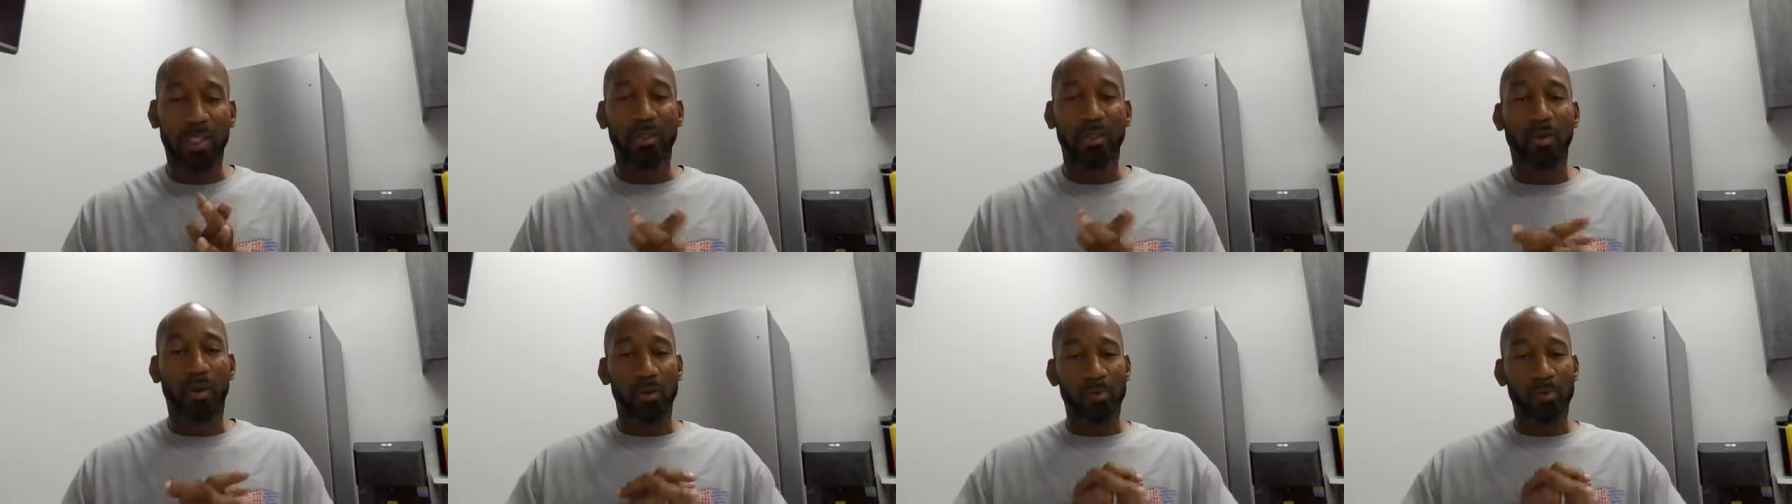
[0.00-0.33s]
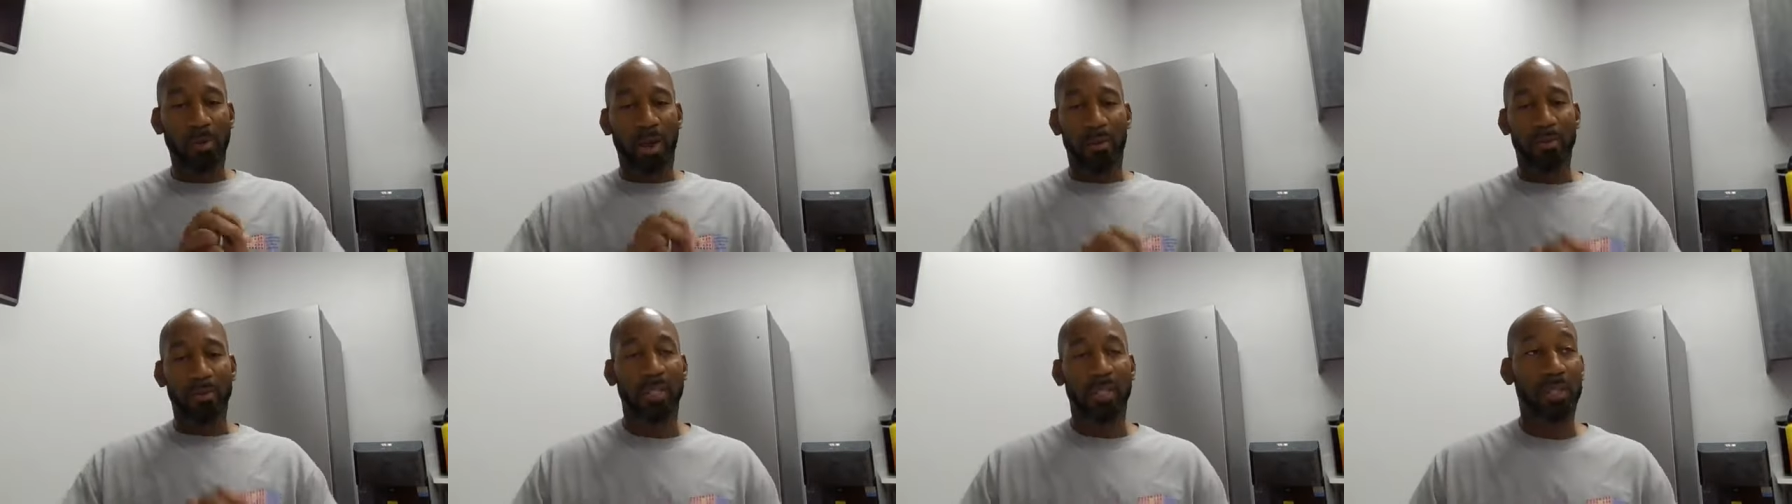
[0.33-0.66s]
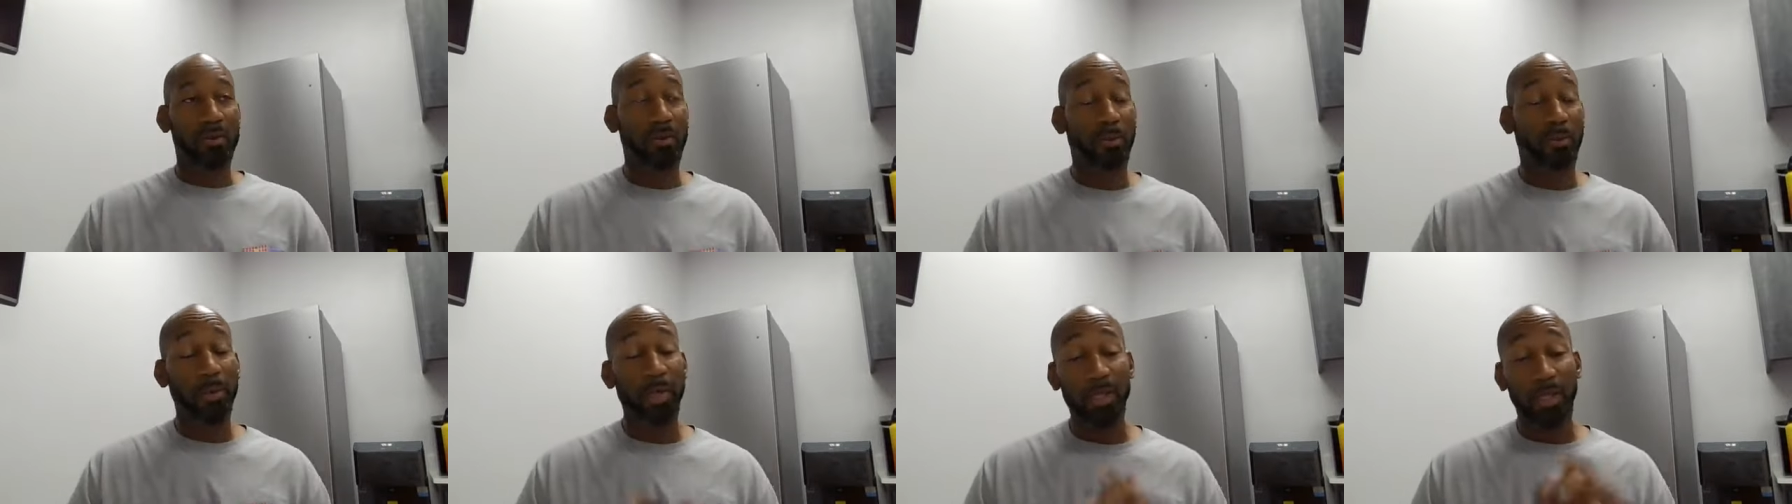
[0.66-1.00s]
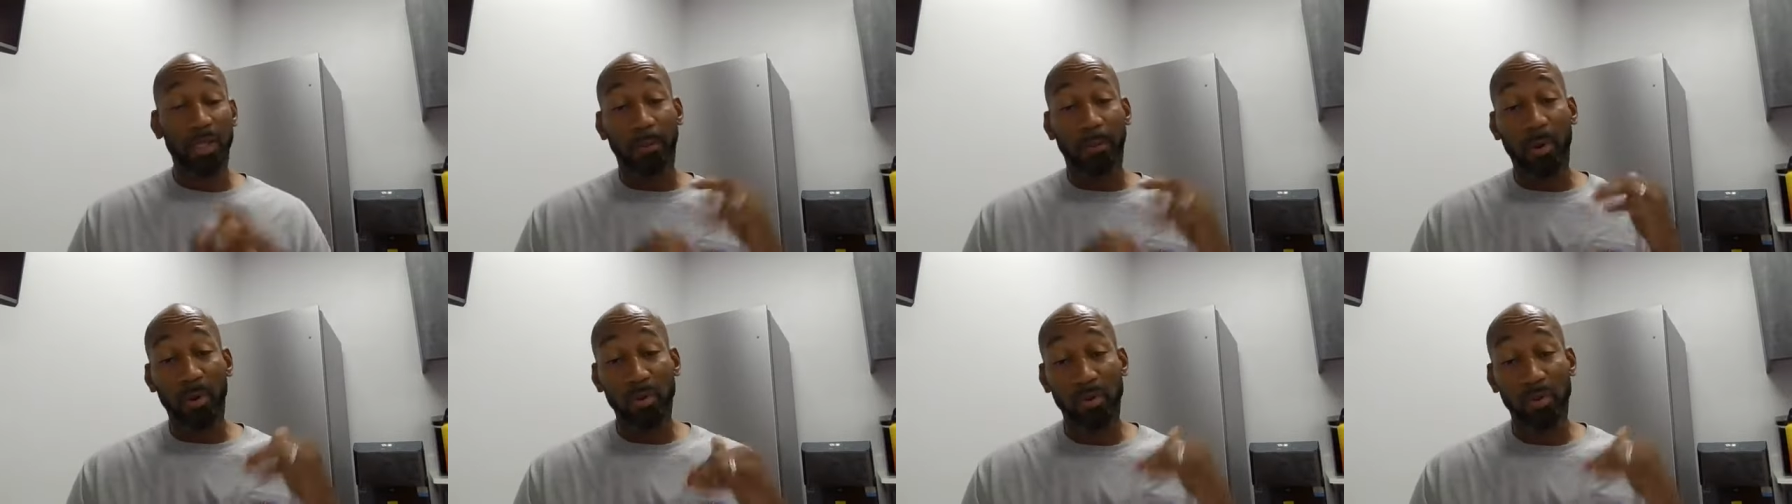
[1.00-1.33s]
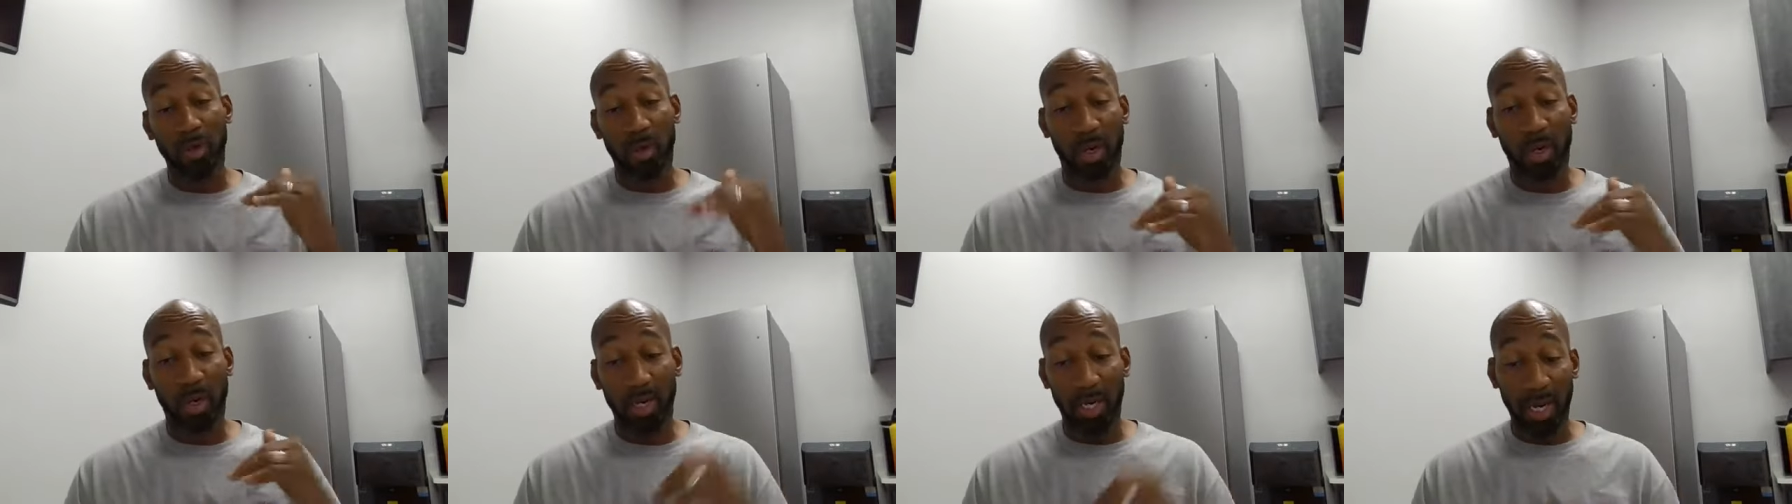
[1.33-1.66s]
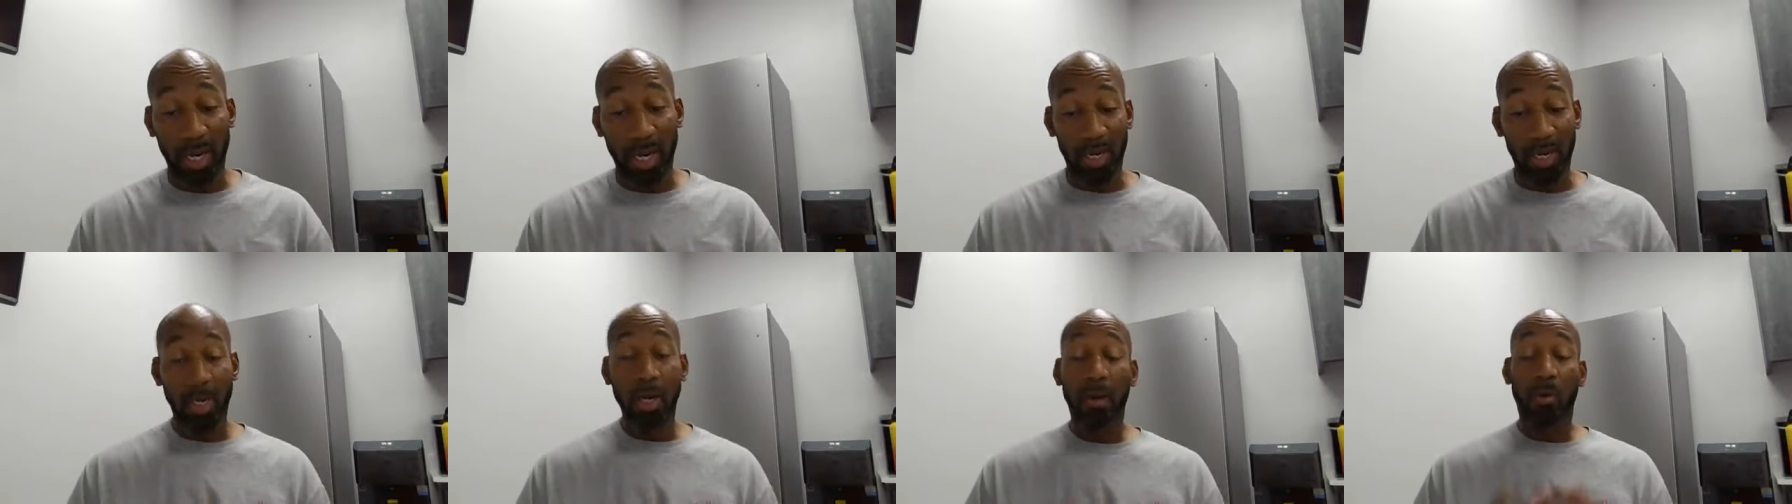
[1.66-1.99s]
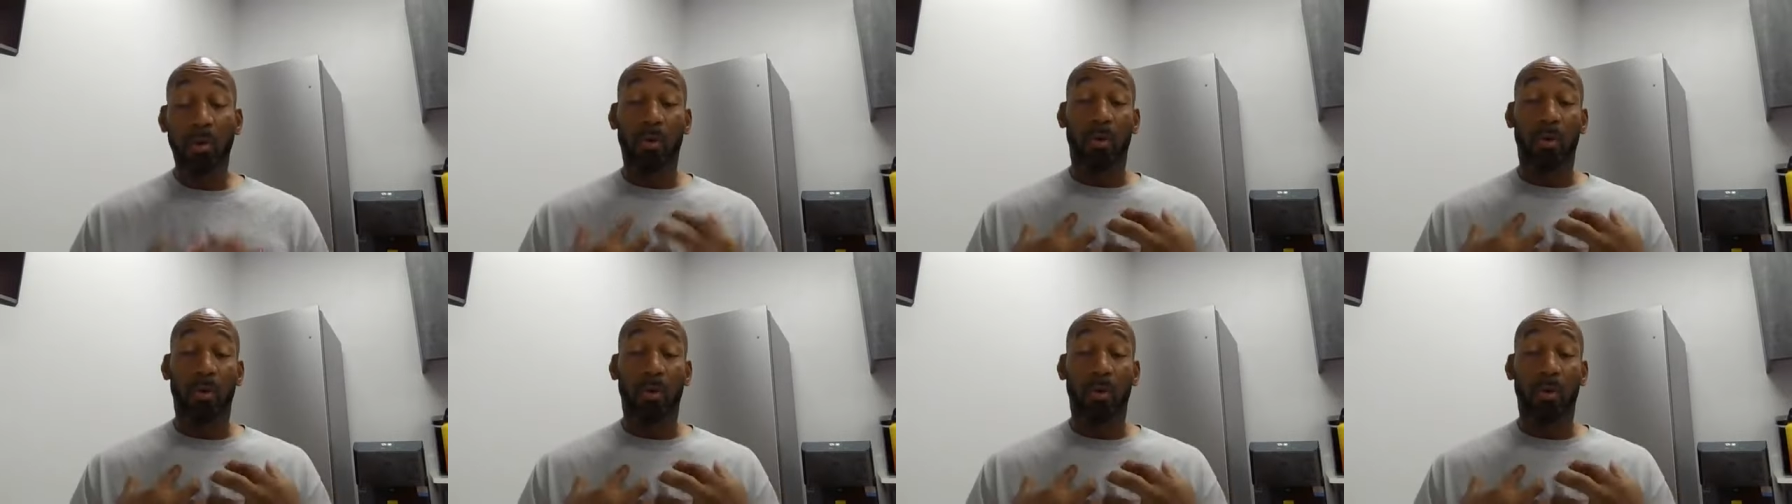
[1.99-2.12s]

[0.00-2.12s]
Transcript: to do those Bible studies where we get to boast on our God,